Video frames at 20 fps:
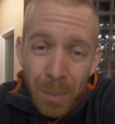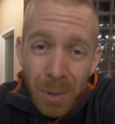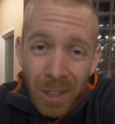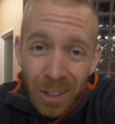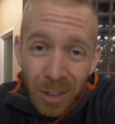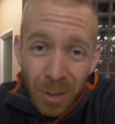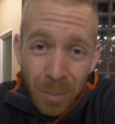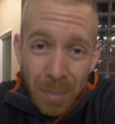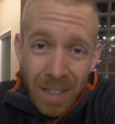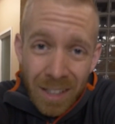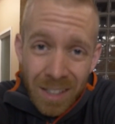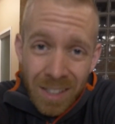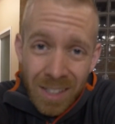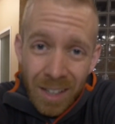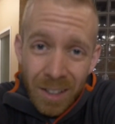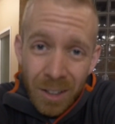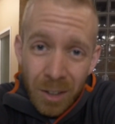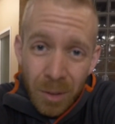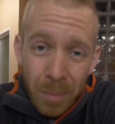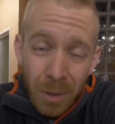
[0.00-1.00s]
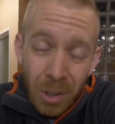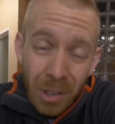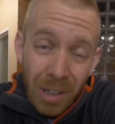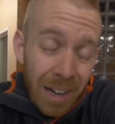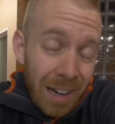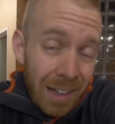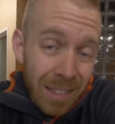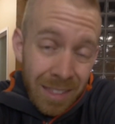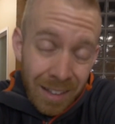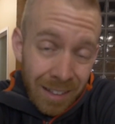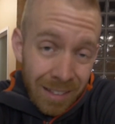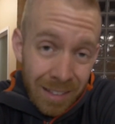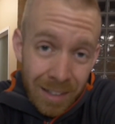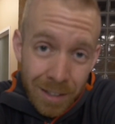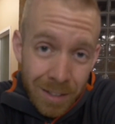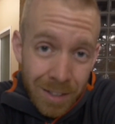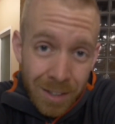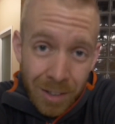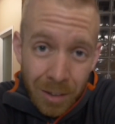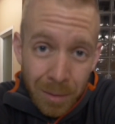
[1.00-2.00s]
I'm a little bit excited about it. I think that
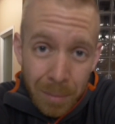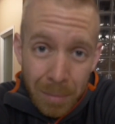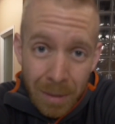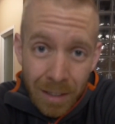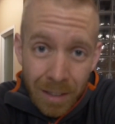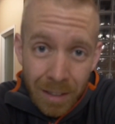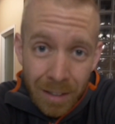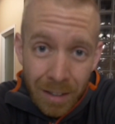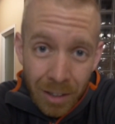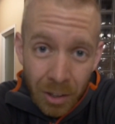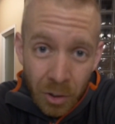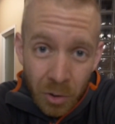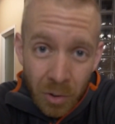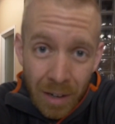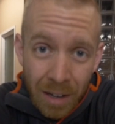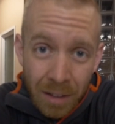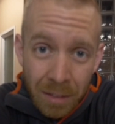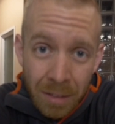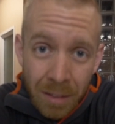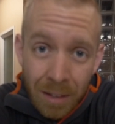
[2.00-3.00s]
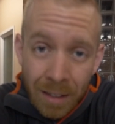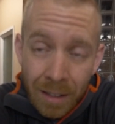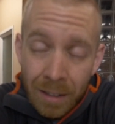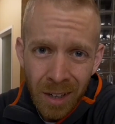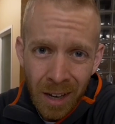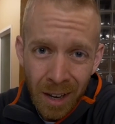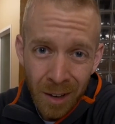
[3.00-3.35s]
it's gonna be a great thing.